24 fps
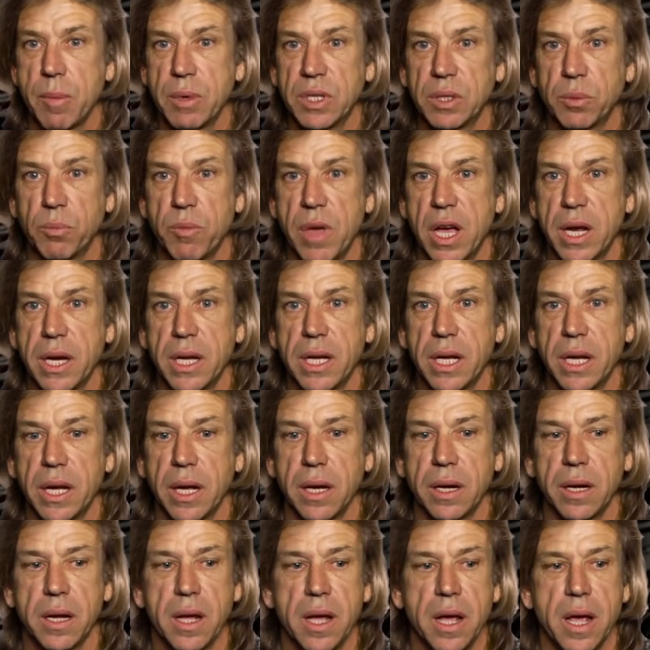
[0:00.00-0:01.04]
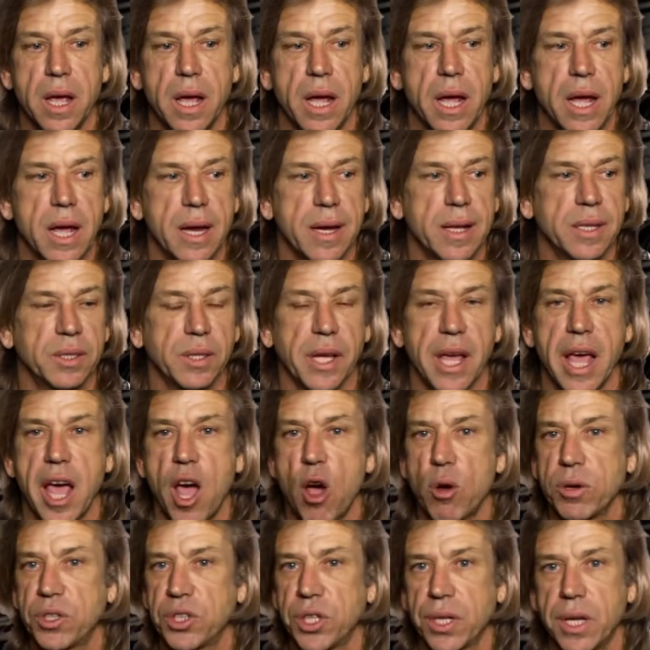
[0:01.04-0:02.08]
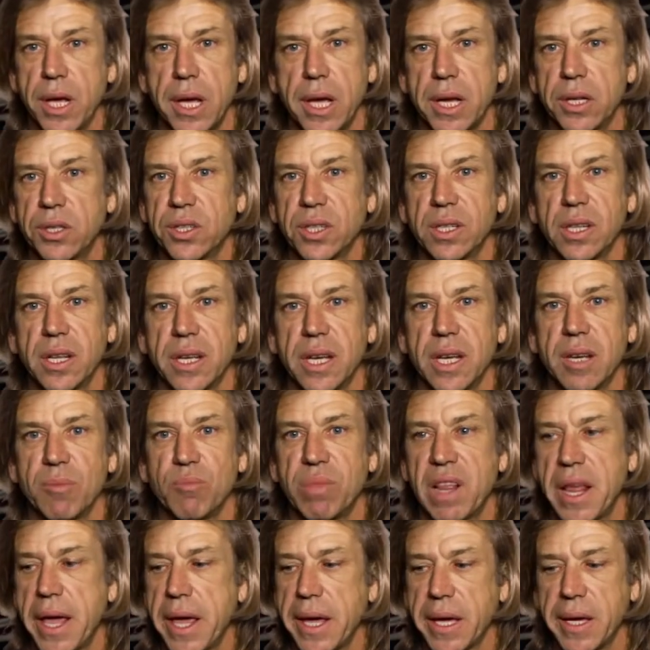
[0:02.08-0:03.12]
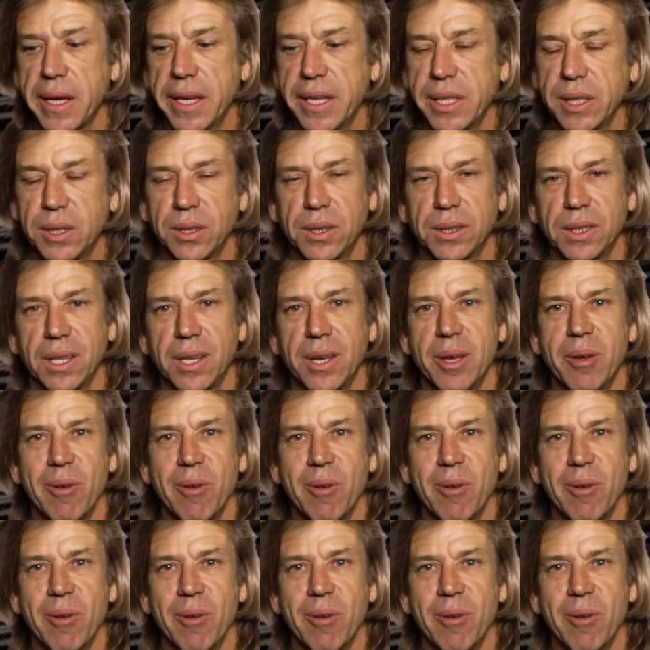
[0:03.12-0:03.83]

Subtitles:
his money, and his couch occasionally, and blankets.